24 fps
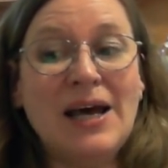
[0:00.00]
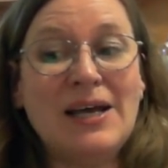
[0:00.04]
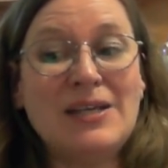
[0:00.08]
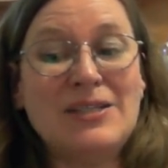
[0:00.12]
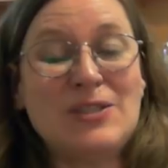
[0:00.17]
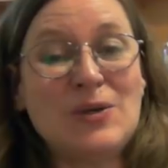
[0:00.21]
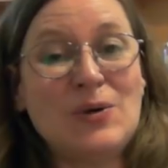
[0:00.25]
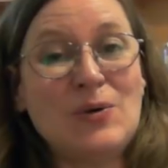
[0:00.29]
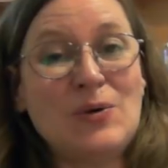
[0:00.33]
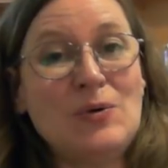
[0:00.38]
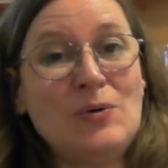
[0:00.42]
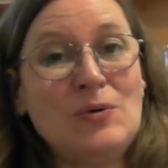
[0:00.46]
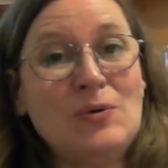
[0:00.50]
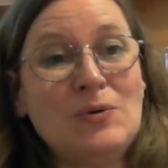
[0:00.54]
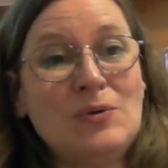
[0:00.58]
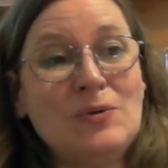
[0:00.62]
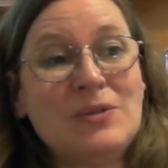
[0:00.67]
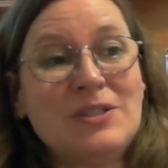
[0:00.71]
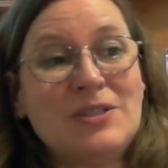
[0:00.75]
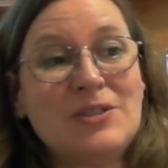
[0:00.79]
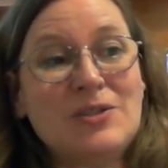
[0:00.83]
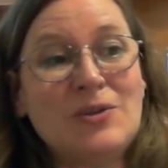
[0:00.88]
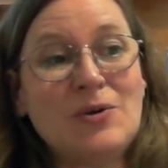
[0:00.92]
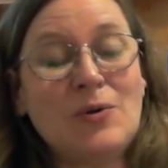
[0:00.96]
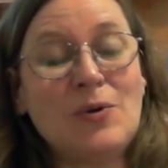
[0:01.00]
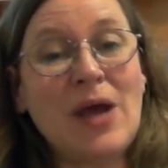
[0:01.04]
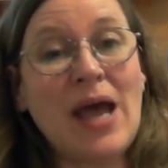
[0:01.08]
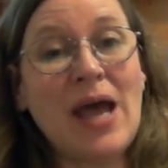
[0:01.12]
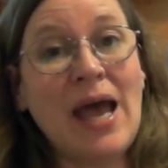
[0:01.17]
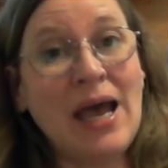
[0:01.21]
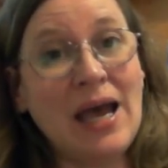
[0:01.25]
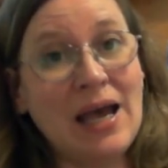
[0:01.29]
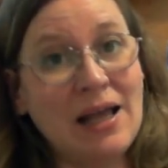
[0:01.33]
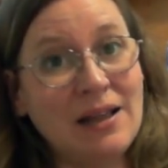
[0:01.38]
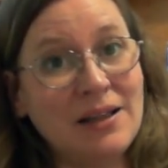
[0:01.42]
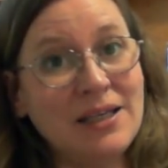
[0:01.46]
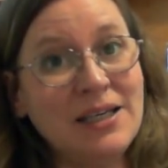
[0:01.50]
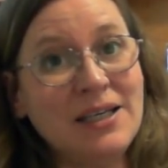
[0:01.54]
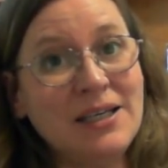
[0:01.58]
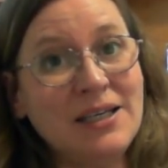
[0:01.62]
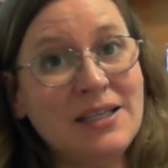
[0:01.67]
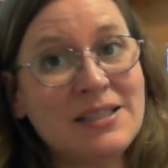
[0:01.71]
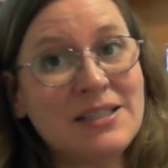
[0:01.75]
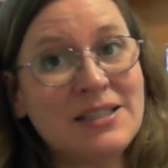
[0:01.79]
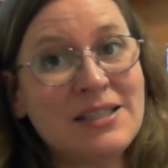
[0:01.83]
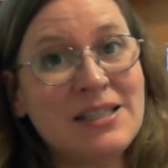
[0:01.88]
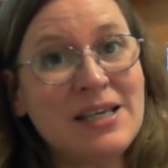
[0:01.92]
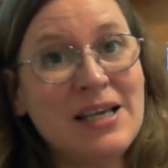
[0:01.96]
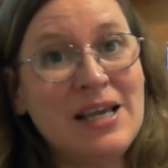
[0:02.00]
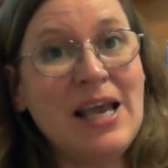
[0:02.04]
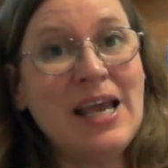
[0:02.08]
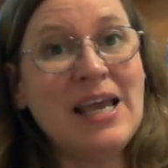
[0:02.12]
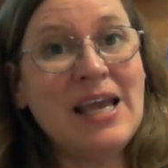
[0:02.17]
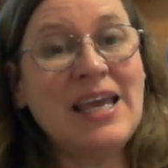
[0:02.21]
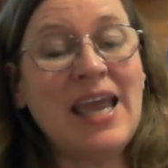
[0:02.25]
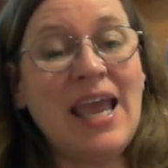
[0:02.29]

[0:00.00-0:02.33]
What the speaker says: So Alex